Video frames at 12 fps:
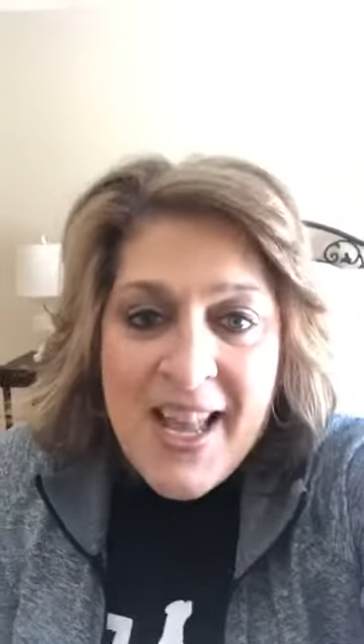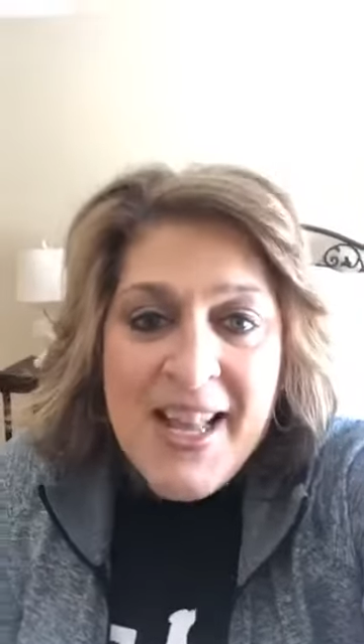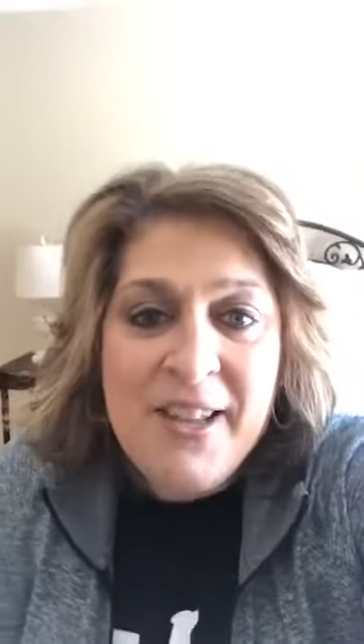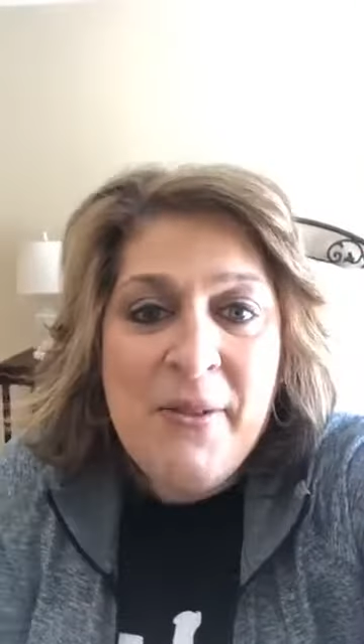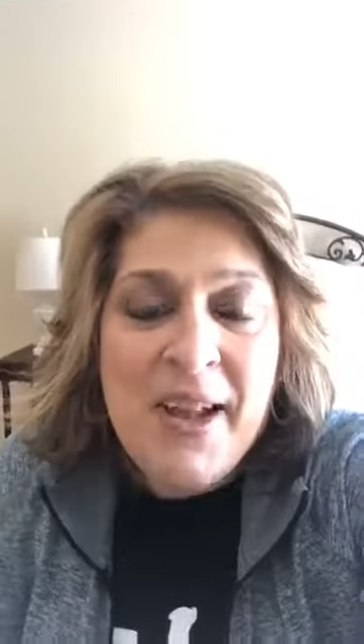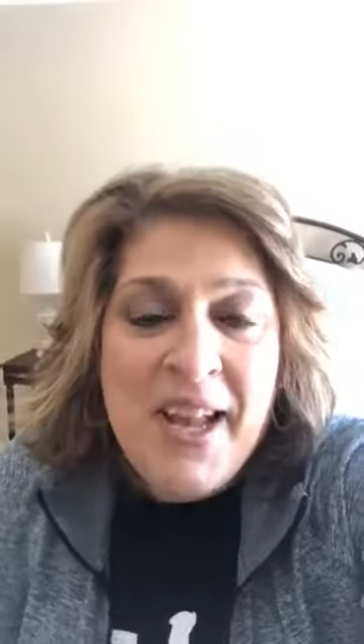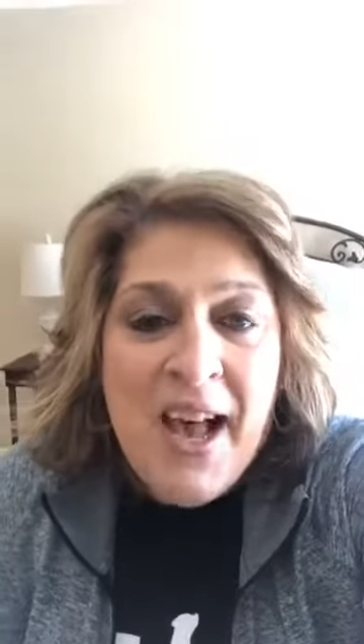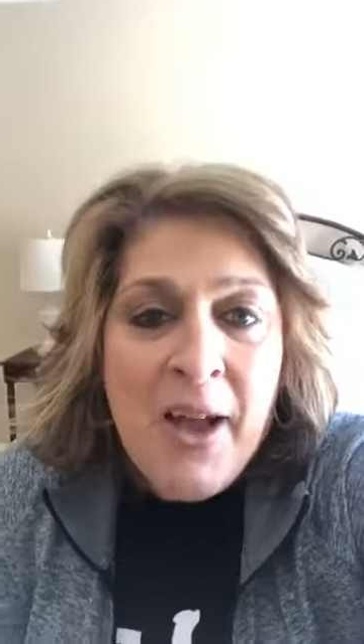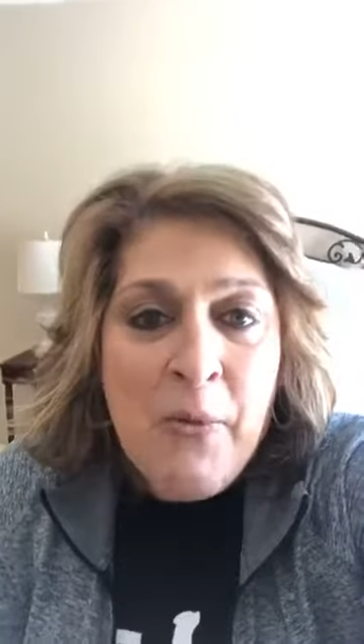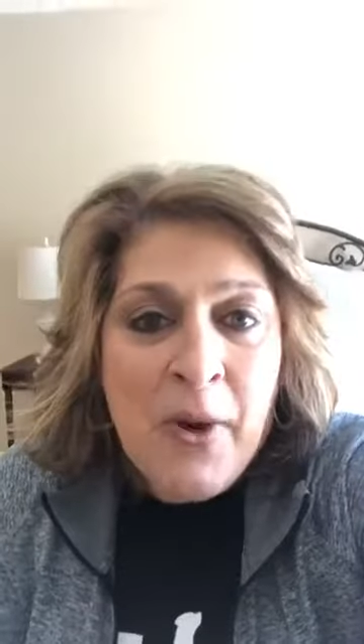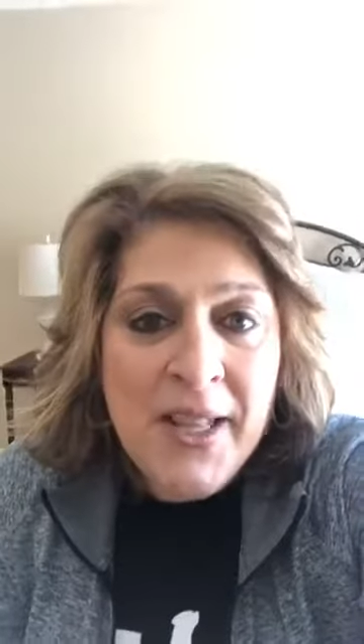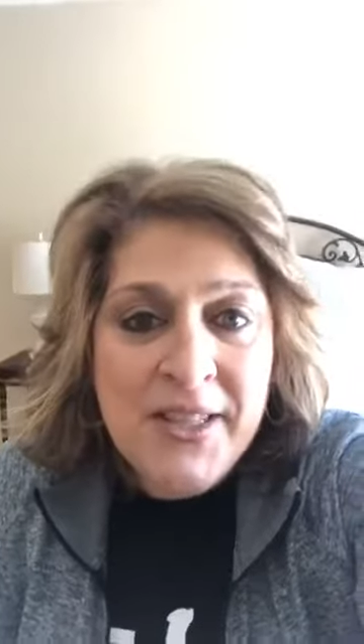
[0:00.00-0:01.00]
Anyway,
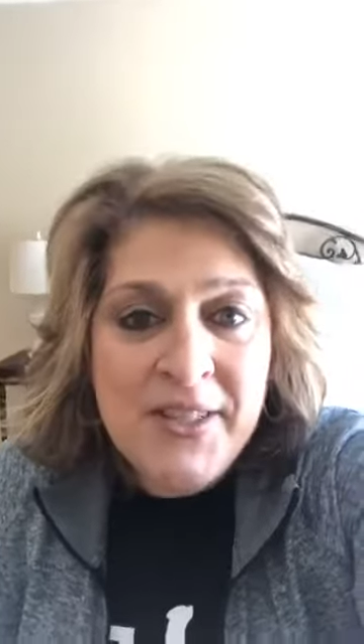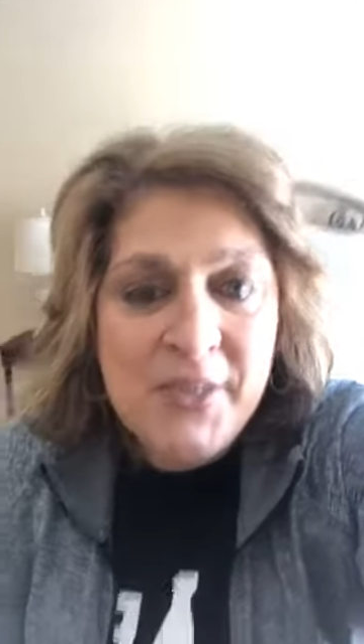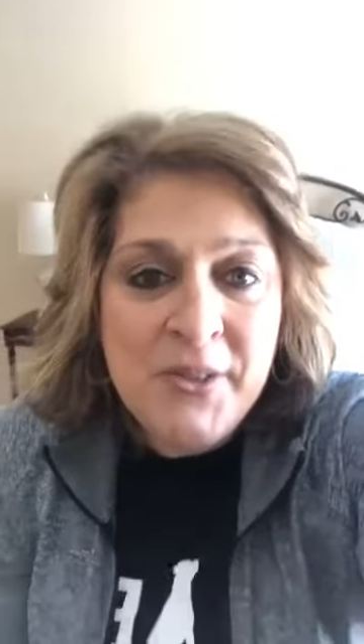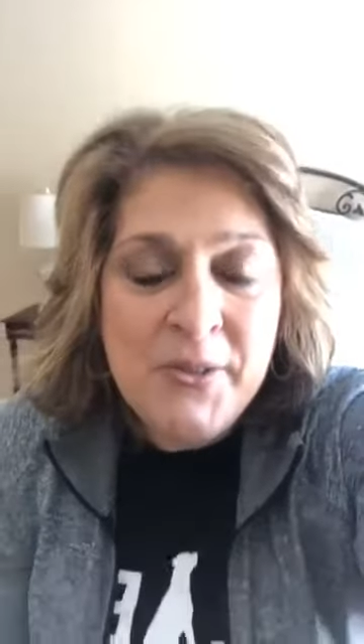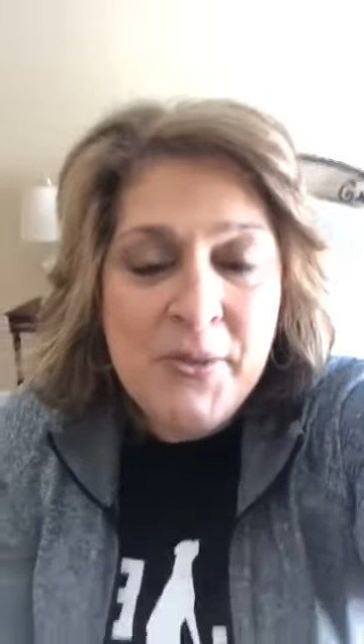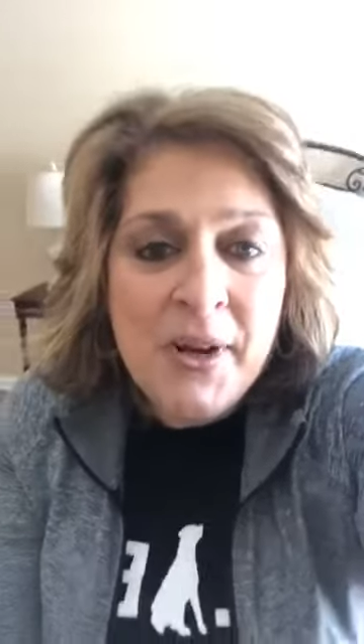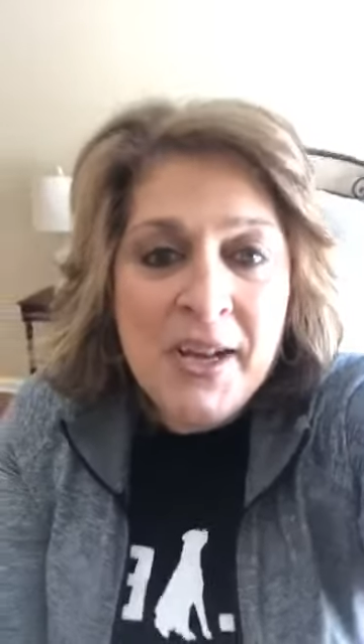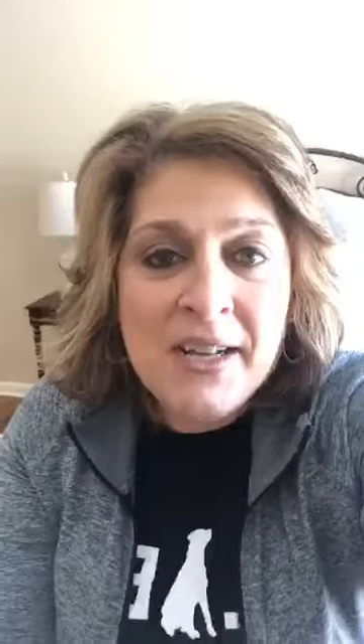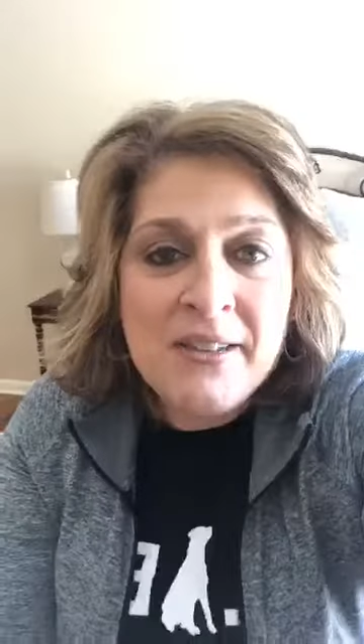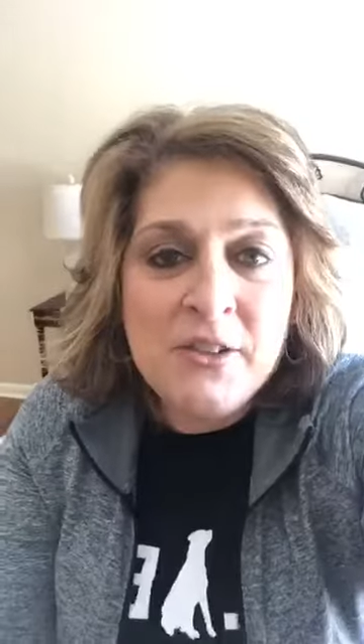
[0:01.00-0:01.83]
I wanted to uh,